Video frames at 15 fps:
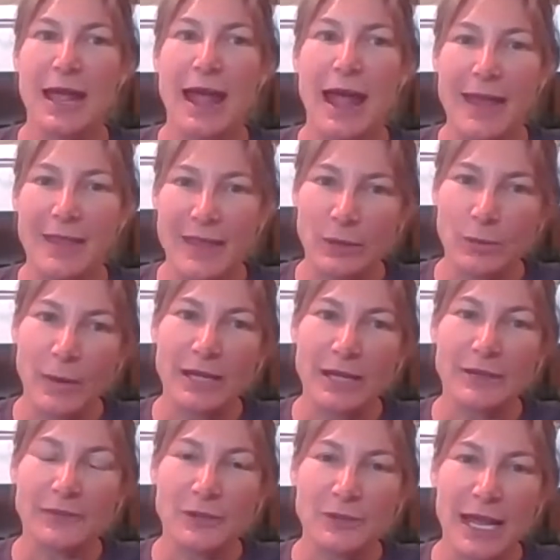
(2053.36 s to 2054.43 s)
and then wait
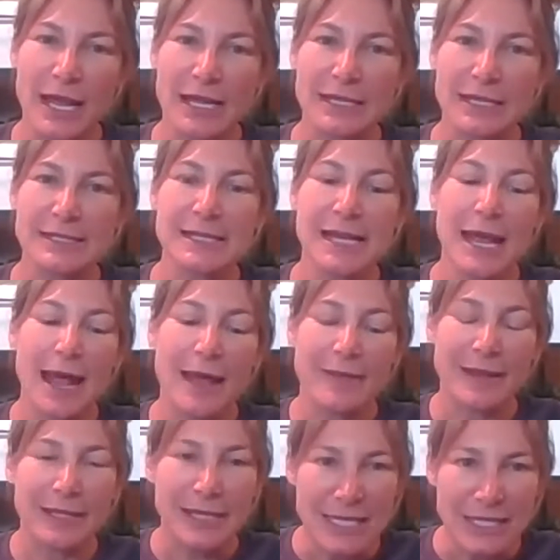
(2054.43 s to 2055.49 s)
a few days. And
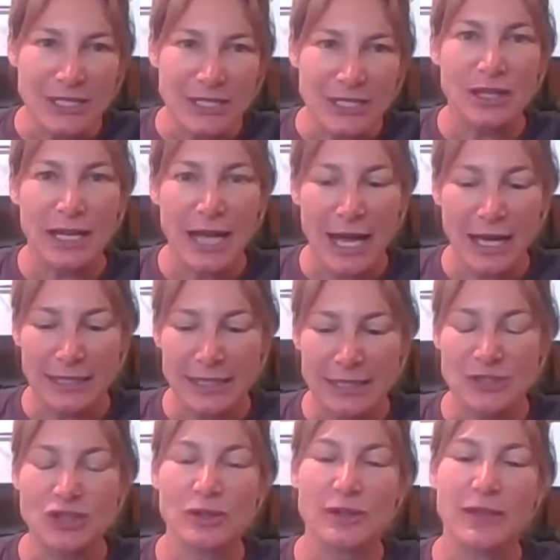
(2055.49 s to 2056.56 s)
then each of the
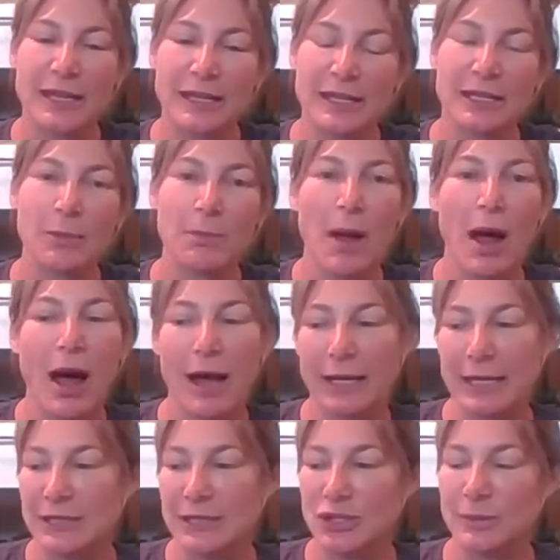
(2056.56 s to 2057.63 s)
cuttings, you're then going to pot
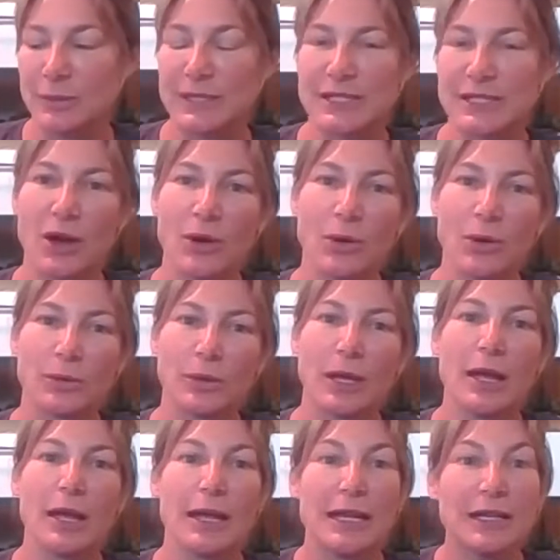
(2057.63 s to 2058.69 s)
into its own
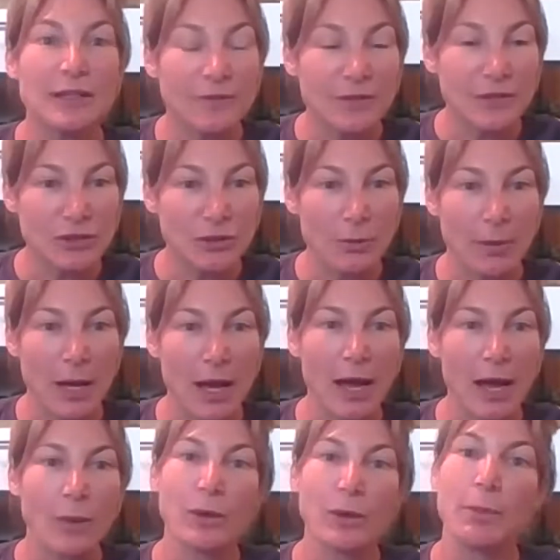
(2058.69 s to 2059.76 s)
individual
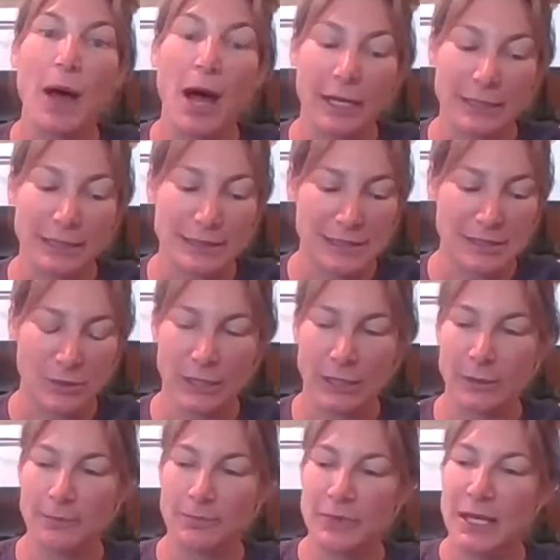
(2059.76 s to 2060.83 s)
pot with potting
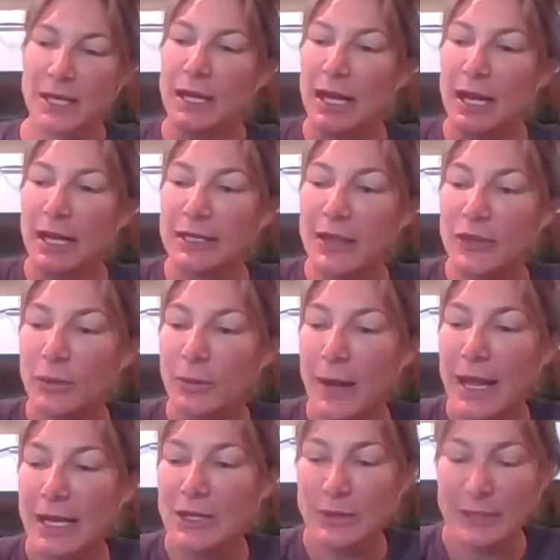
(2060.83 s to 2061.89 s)
soil. Another
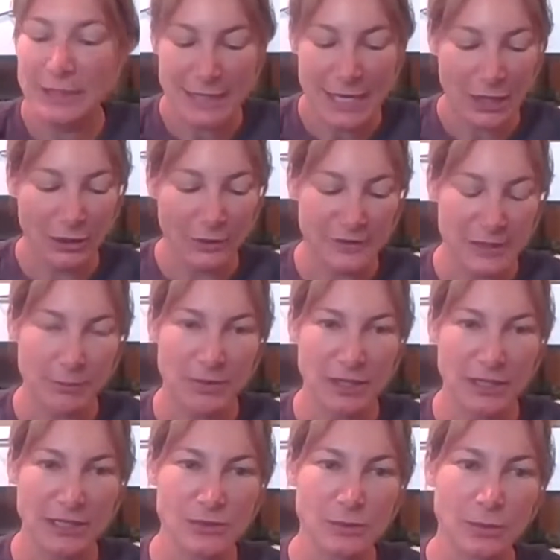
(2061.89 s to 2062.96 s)
way you could tell if
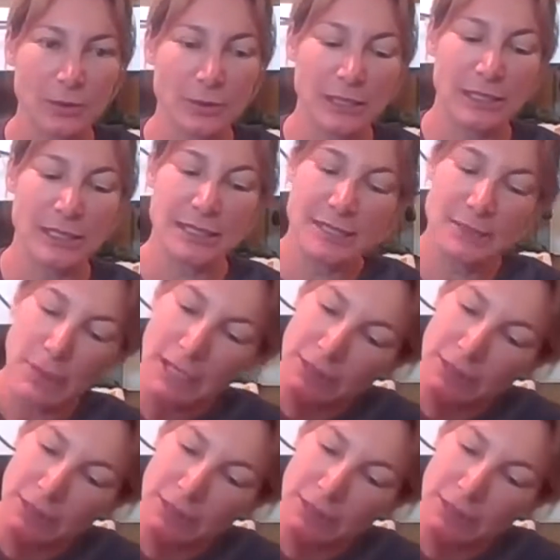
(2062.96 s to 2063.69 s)
something is rooted is by